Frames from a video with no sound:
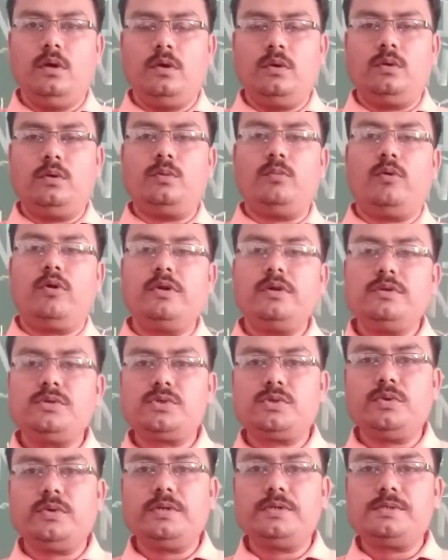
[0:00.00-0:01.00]
Good morning,
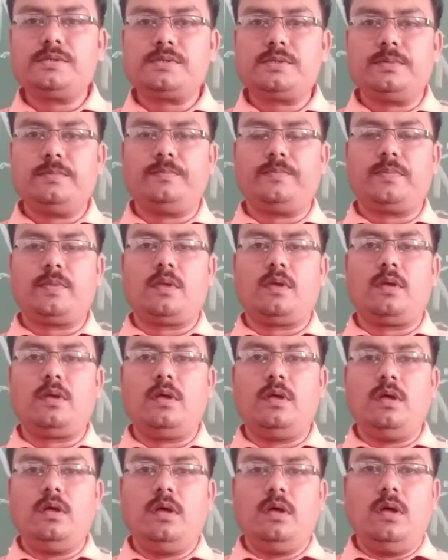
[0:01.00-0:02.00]
students
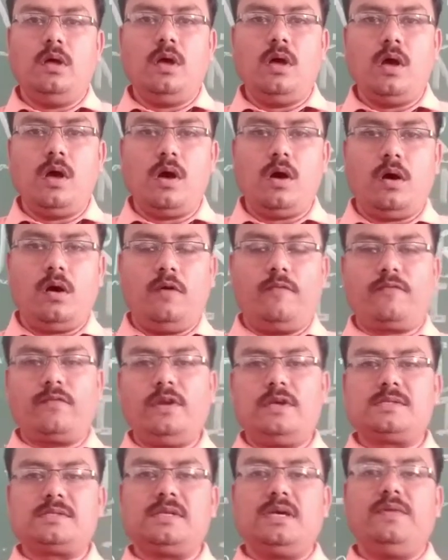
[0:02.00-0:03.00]
of
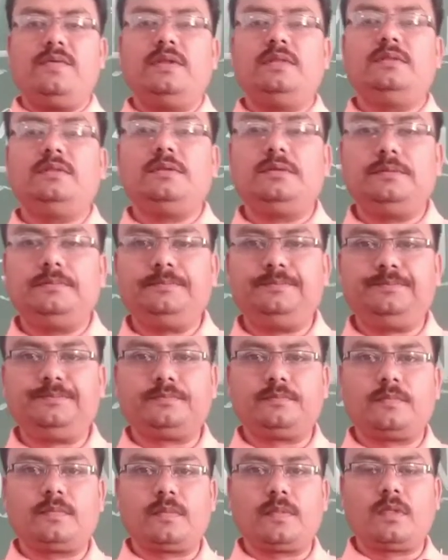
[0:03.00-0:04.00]
class 7th.
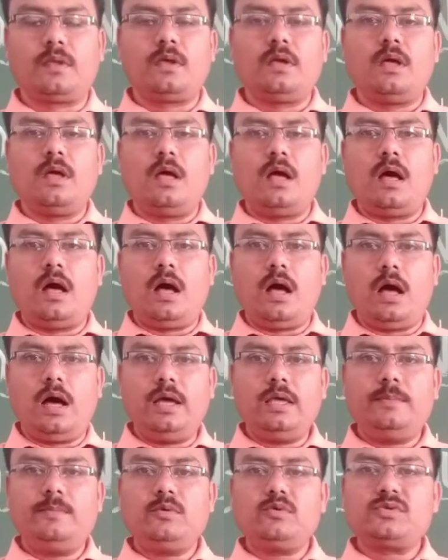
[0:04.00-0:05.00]

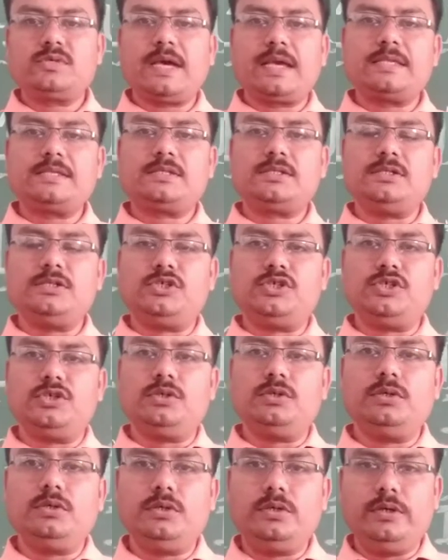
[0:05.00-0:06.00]
I am your science
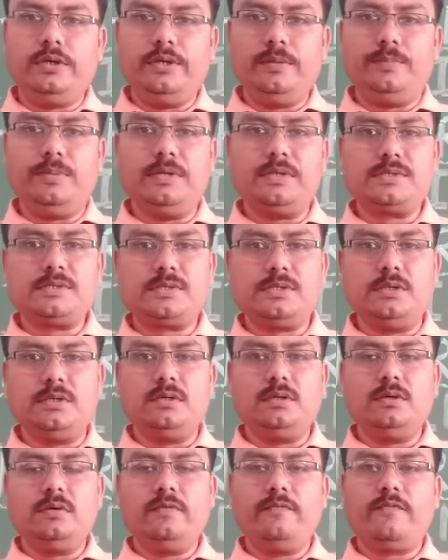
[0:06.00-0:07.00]
teacher By-D.P.S sir
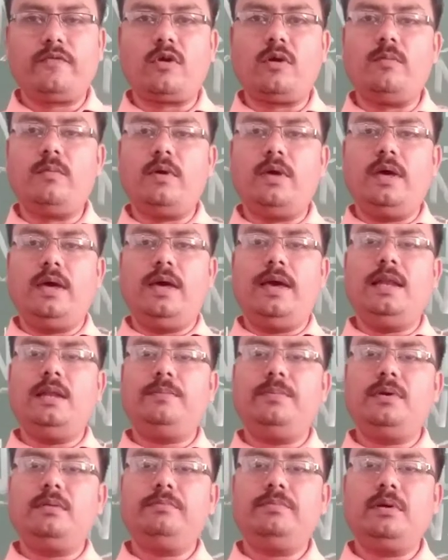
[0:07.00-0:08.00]
from
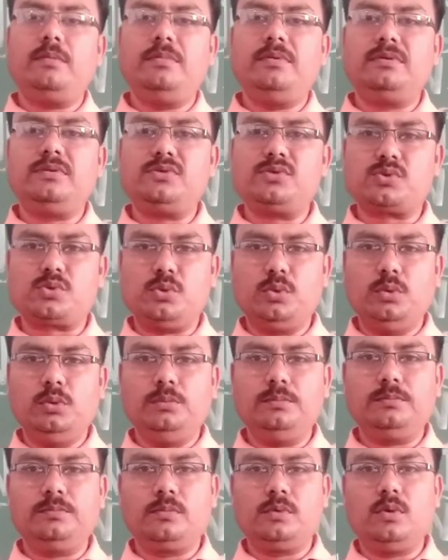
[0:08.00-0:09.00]
LPM Public School,
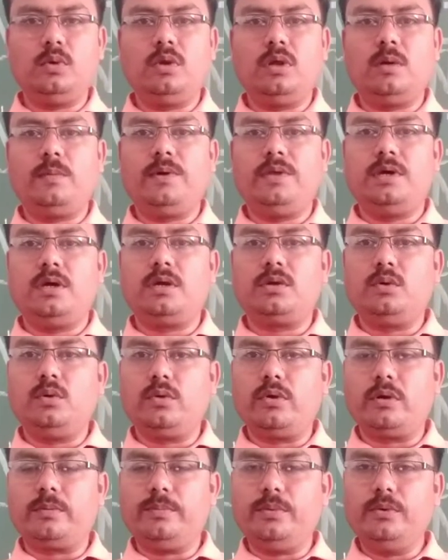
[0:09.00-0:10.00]
Gola Bazar,
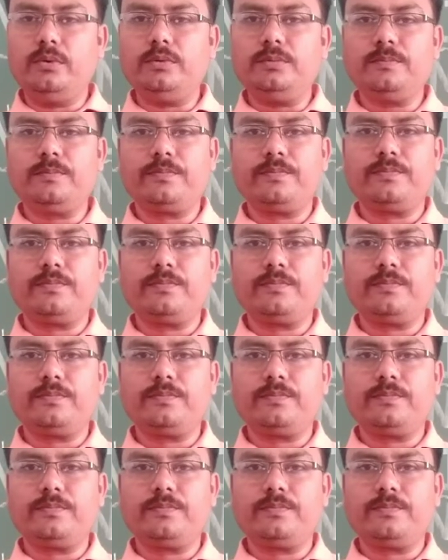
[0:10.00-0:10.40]
Gorakhpur.